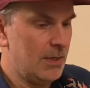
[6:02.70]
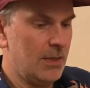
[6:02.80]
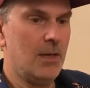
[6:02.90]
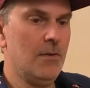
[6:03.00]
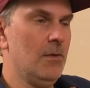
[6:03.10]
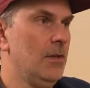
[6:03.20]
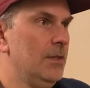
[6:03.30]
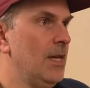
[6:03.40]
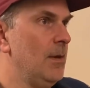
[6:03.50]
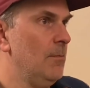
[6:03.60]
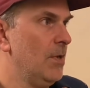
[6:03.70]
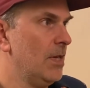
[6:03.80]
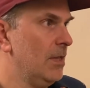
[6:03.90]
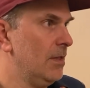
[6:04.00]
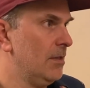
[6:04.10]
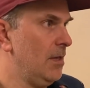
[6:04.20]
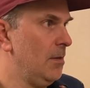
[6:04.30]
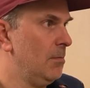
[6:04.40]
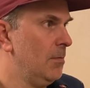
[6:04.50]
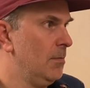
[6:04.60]
together all day bringing this up,
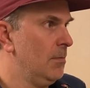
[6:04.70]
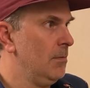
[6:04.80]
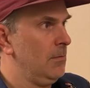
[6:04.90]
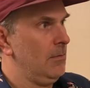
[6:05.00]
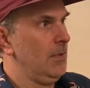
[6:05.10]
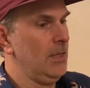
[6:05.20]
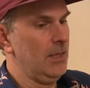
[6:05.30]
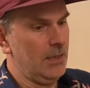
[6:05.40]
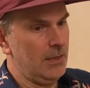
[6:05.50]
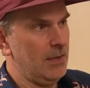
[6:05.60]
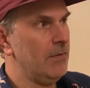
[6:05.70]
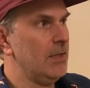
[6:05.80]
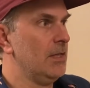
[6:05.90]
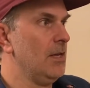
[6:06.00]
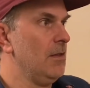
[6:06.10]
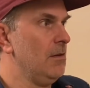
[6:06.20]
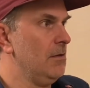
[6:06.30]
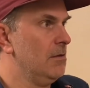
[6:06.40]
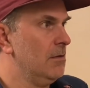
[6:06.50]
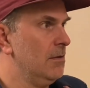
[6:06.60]
and then living together
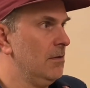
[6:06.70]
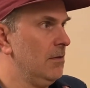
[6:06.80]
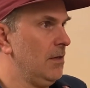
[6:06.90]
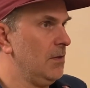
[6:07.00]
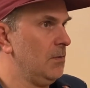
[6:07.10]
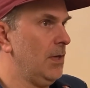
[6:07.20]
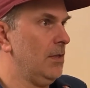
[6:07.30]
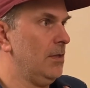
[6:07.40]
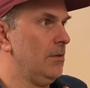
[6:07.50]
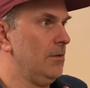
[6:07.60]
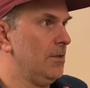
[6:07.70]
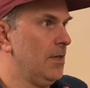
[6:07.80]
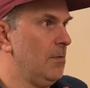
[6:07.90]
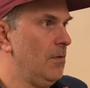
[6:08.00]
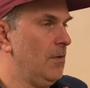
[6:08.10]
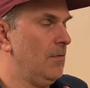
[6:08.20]
as well under the same roof?